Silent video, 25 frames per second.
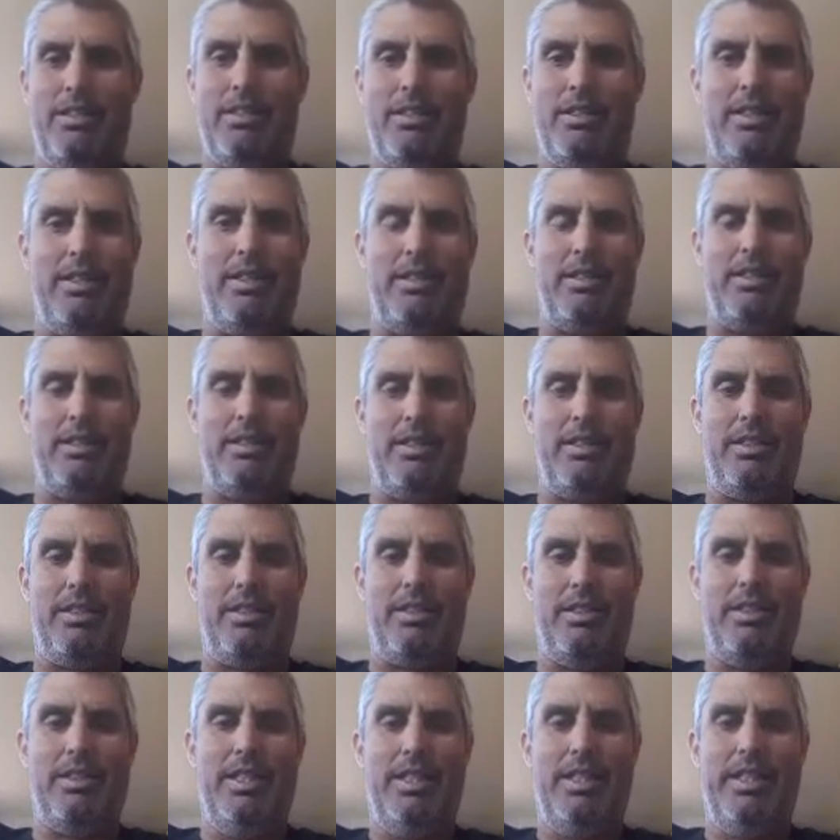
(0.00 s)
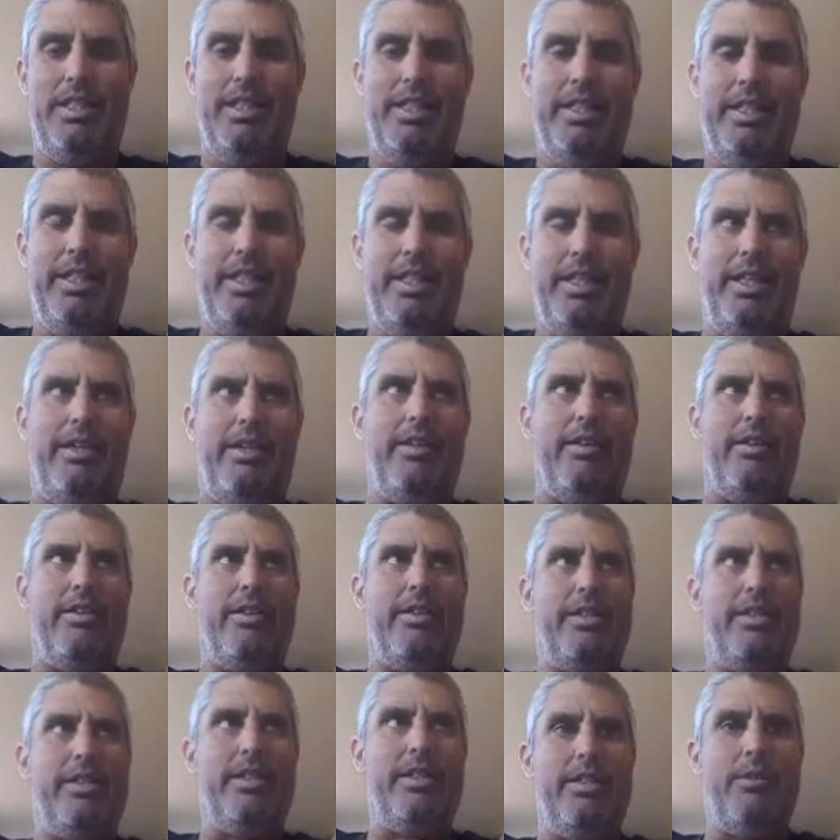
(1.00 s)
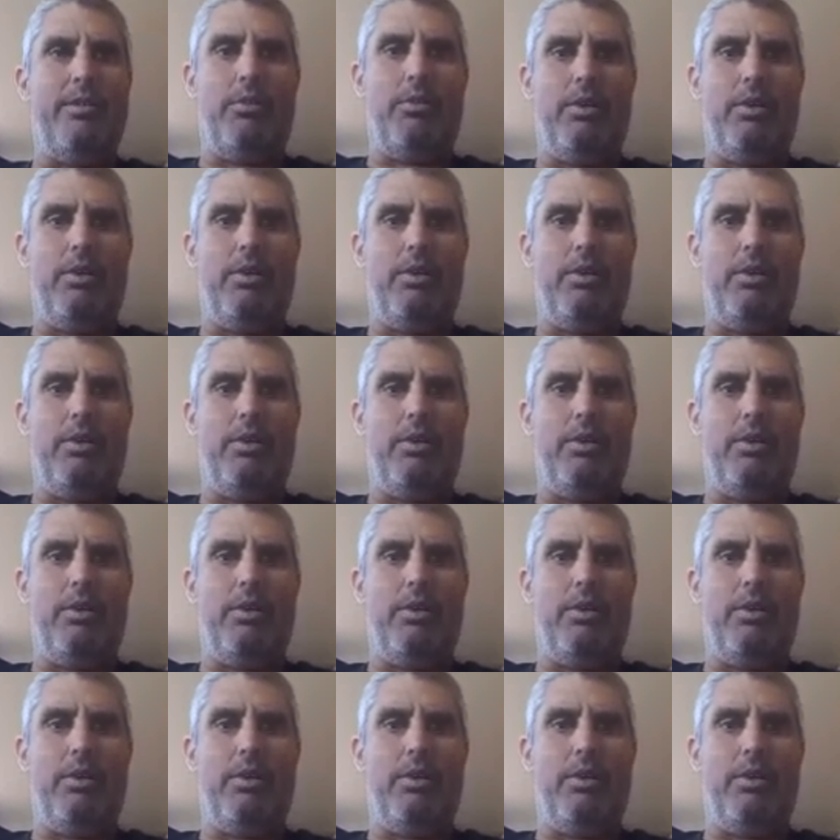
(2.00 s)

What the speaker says: It's encouraging that